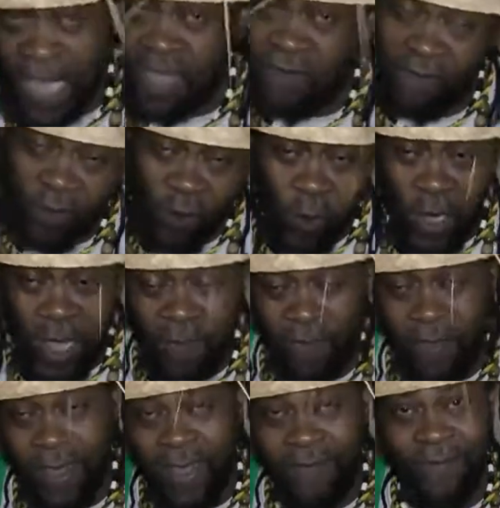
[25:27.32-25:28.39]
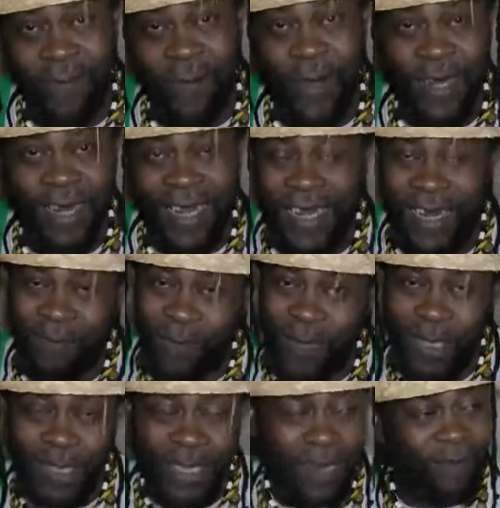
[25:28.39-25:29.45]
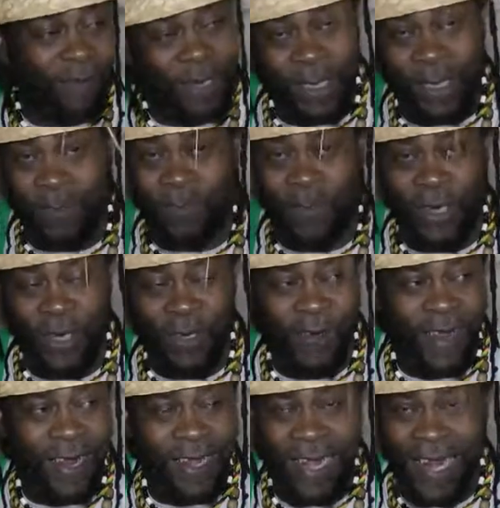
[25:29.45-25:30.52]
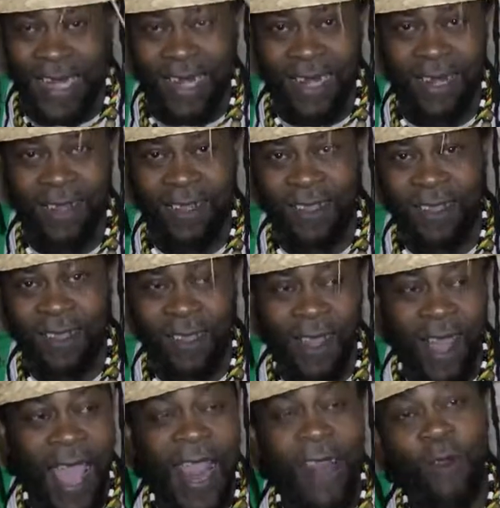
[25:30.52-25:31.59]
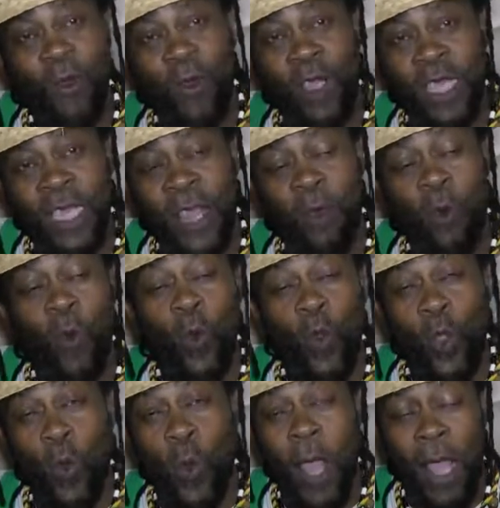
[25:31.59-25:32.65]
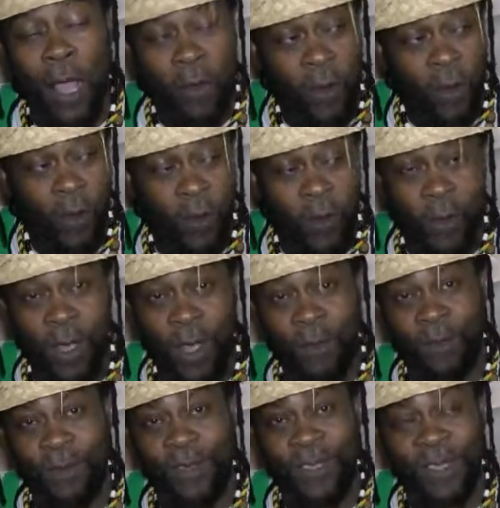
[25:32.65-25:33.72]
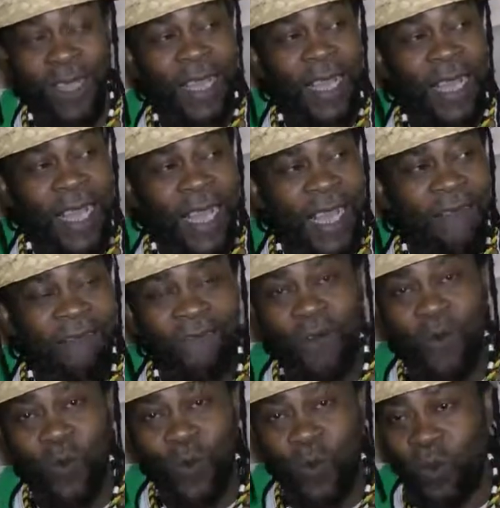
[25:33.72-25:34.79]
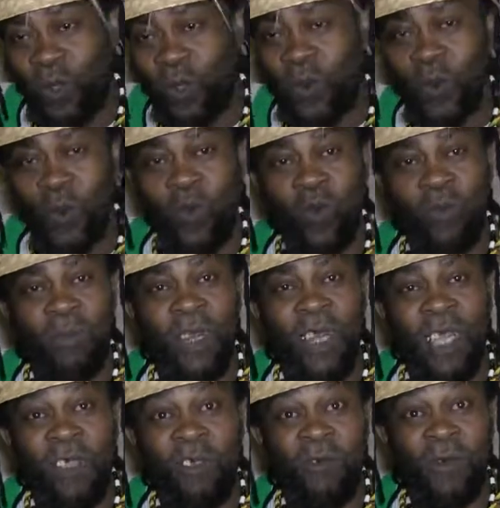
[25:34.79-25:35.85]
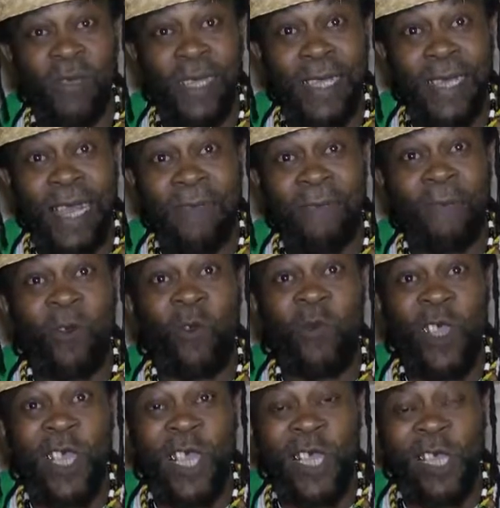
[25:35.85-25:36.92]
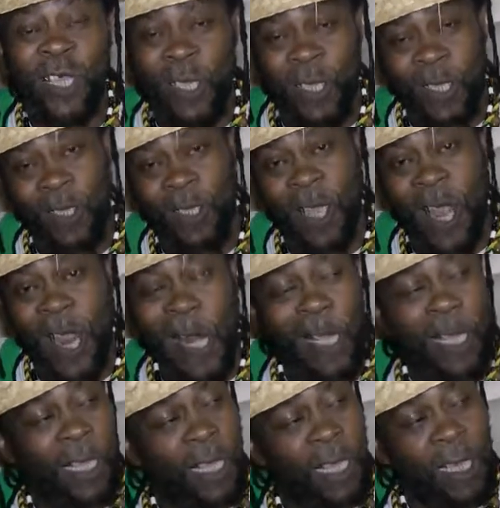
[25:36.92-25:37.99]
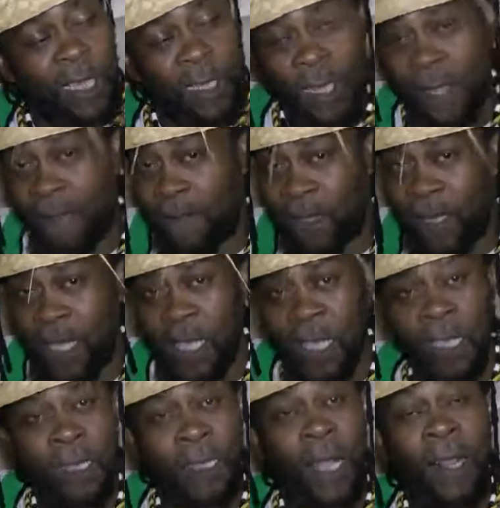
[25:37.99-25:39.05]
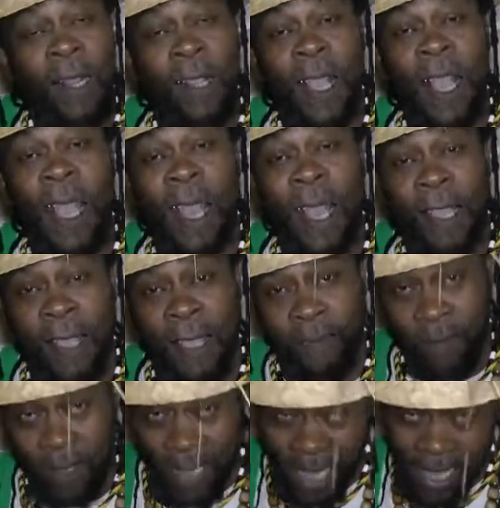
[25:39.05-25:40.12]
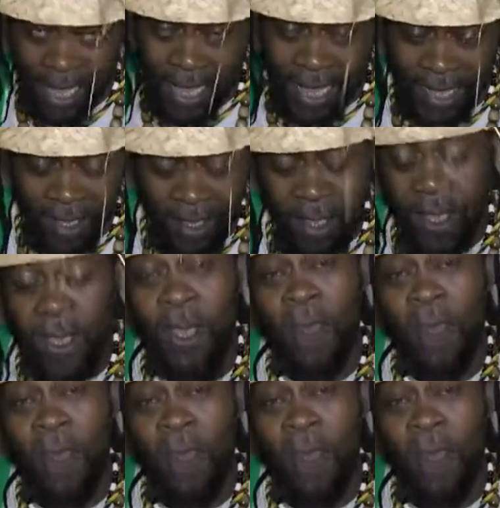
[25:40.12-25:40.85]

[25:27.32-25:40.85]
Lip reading: If you are not living self-discipline, you are dead. I don't care who you are, you know what I mean? If you could be the queen of queens, or the kings of kings and lord of lords.